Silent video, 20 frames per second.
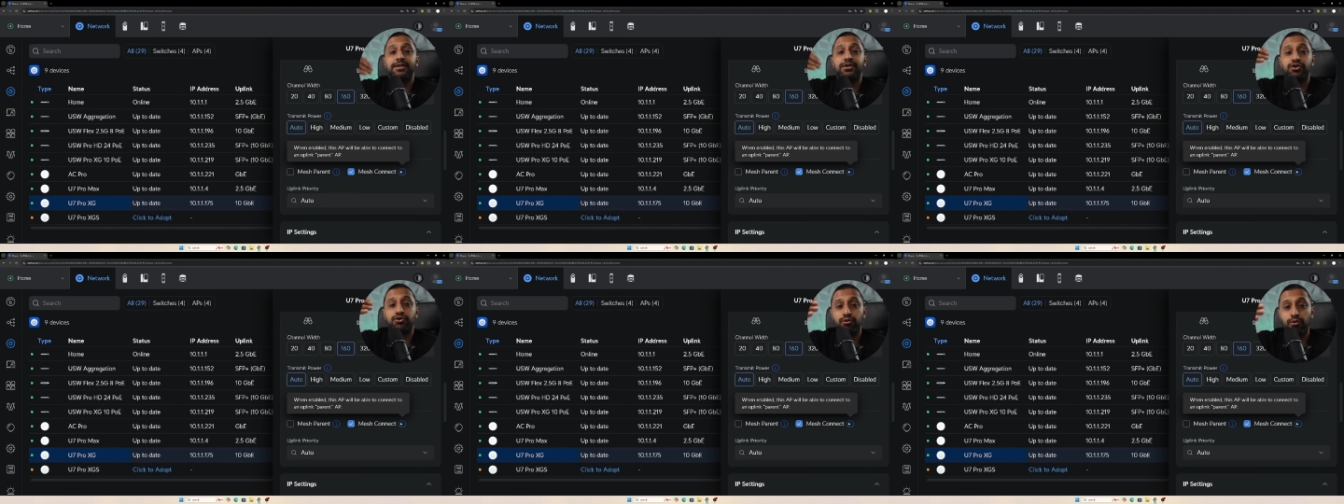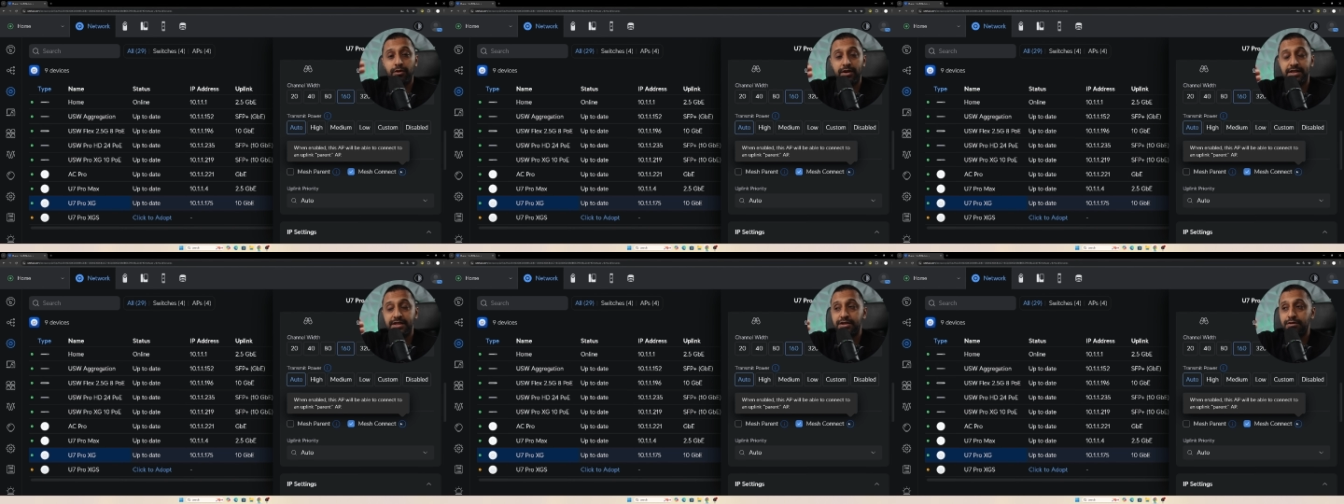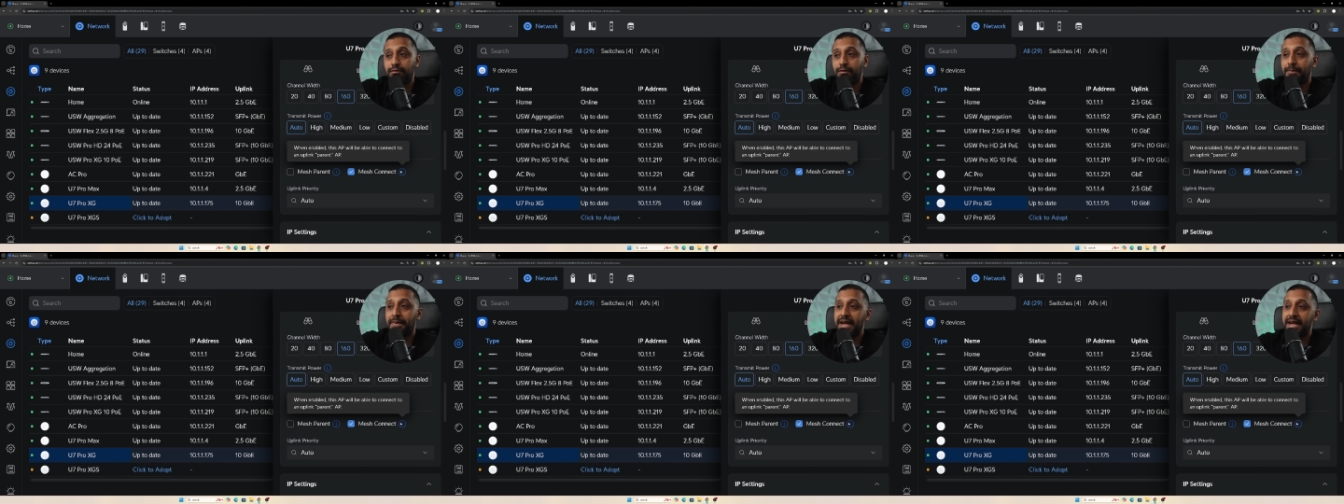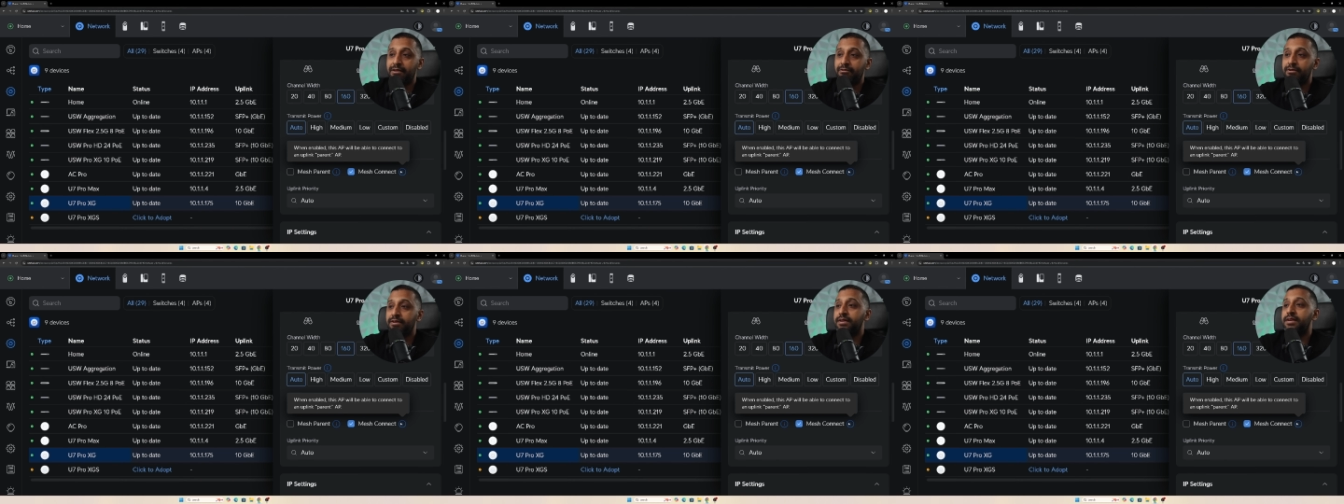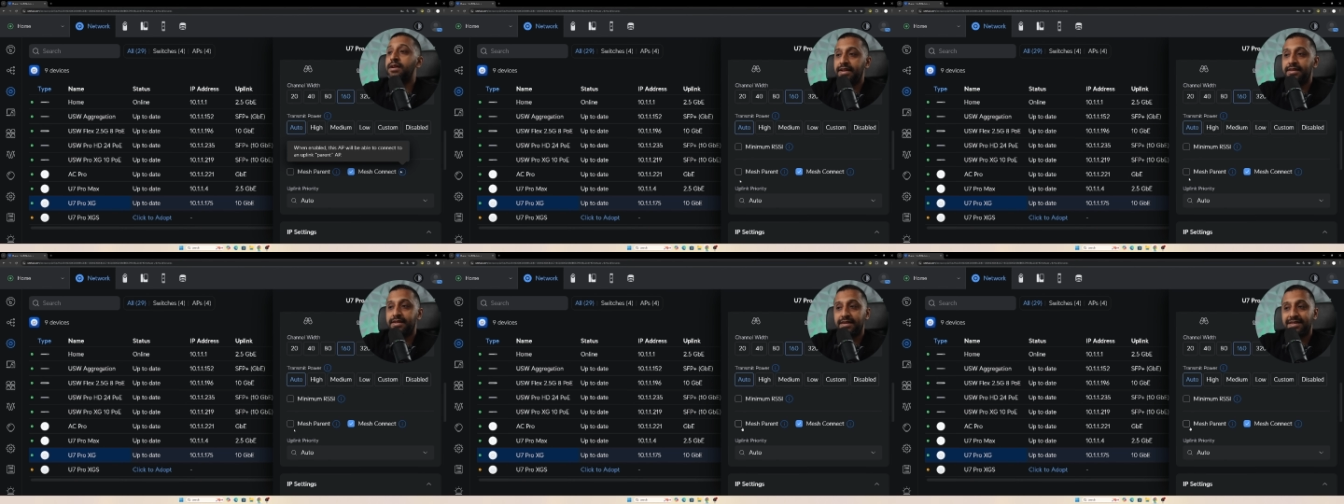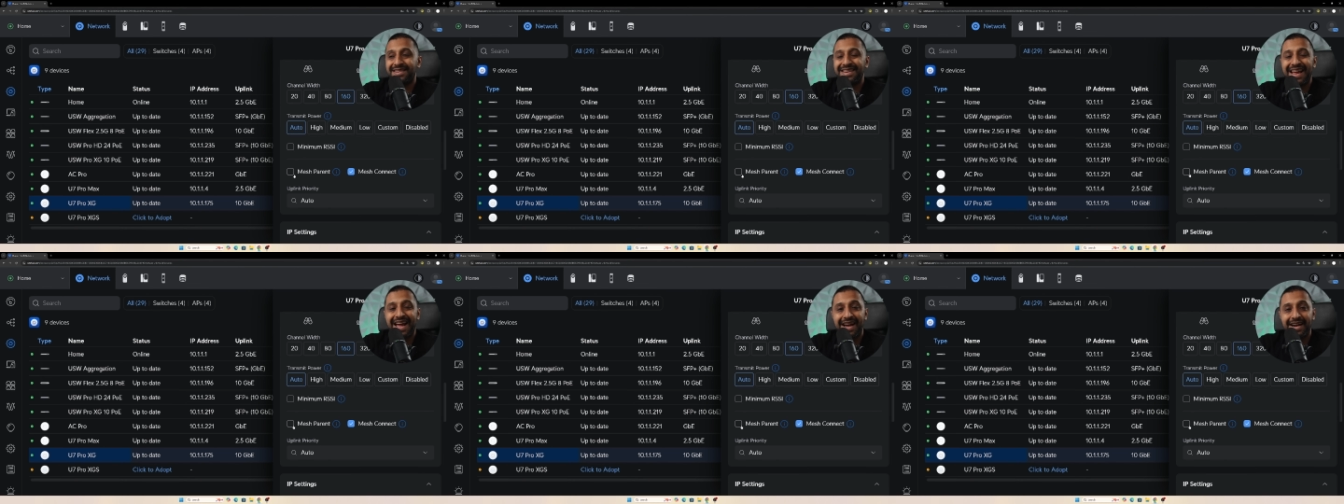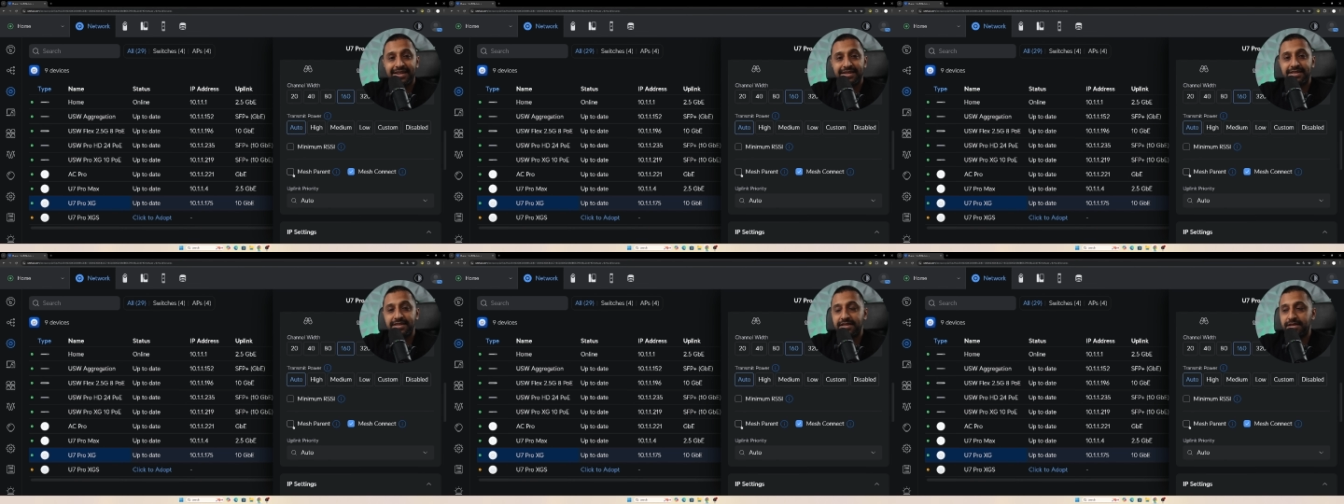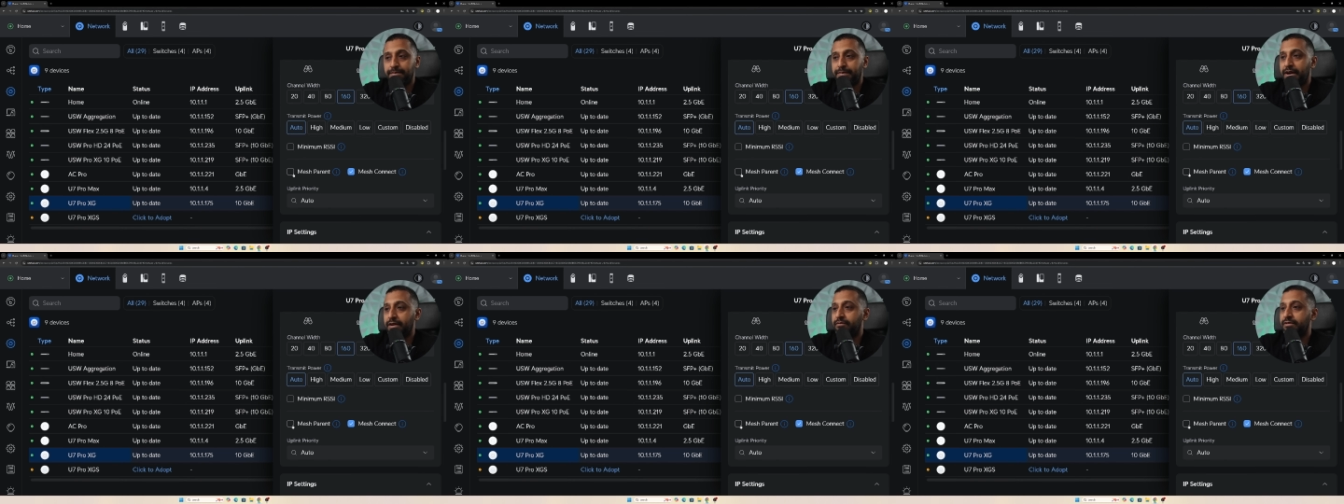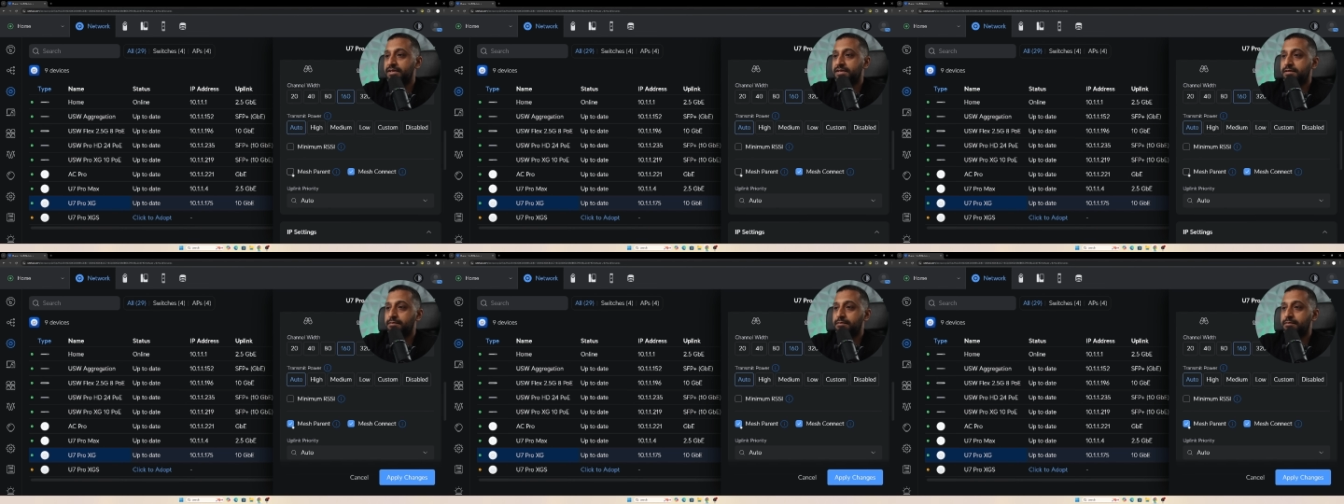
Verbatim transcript: join to a parent, it doesn't act as a parent.